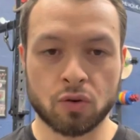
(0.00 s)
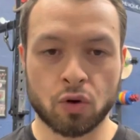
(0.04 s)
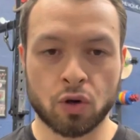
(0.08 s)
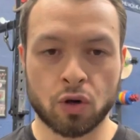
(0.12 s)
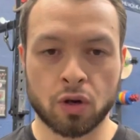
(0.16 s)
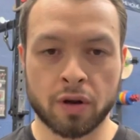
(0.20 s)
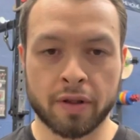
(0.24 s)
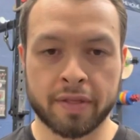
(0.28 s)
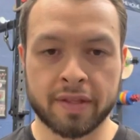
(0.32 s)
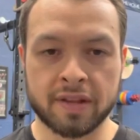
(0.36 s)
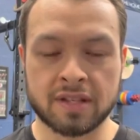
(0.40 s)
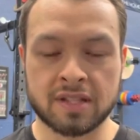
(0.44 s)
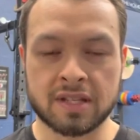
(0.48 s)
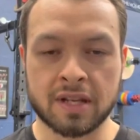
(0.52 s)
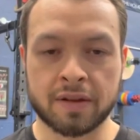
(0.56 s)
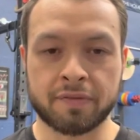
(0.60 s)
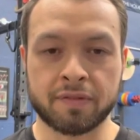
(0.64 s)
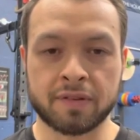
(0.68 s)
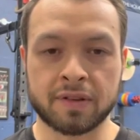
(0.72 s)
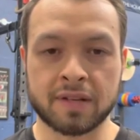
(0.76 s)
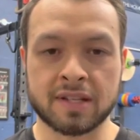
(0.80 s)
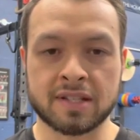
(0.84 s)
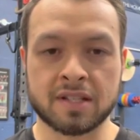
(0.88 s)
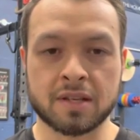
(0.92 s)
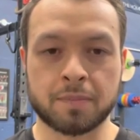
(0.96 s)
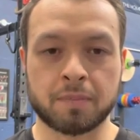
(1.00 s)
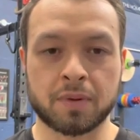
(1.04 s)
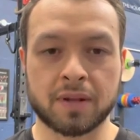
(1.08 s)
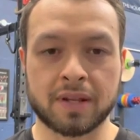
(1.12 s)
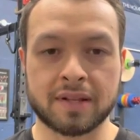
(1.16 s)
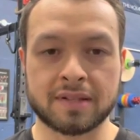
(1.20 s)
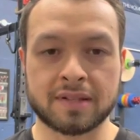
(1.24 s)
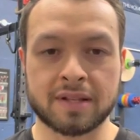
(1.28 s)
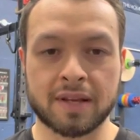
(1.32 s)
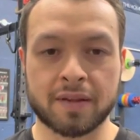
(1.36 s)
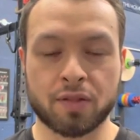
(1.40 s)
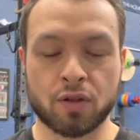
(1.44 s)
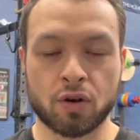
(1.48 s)
all of these different
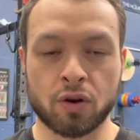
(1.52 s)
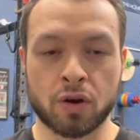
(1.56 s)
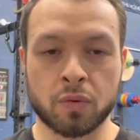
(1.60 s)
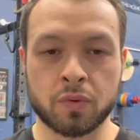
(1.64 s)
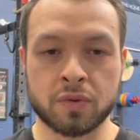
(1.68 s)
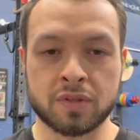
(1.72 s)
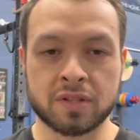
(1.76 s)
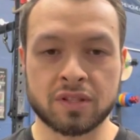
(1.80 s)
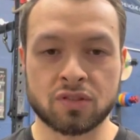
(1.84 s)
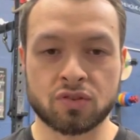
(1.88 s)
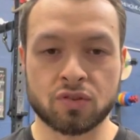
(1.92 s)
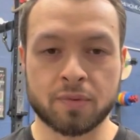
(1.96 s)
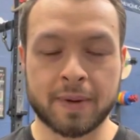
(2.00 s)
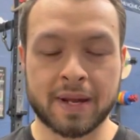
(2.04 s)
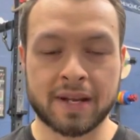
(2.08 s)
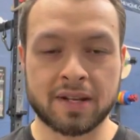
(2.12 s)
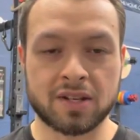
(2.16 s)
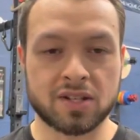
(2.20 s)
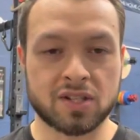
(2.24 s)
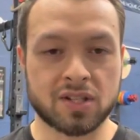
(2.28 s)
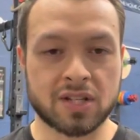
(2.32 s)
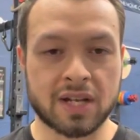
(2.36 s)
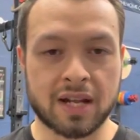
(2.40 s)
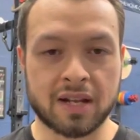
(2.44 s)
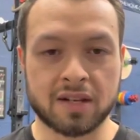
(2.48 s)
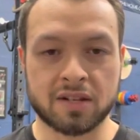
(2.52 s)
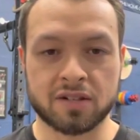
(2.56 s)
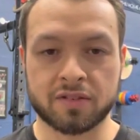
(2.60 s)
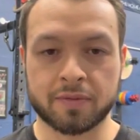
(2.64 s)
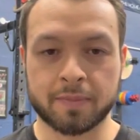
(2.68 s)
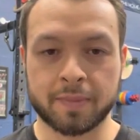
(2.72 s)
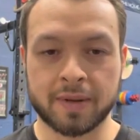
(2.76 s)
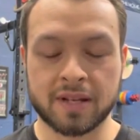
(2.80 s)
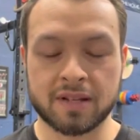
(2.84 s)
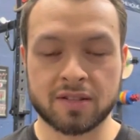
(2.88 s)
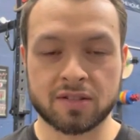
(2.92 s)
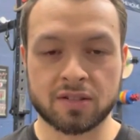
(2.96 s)
disciplines. I thought it was a tremendous challenge for me.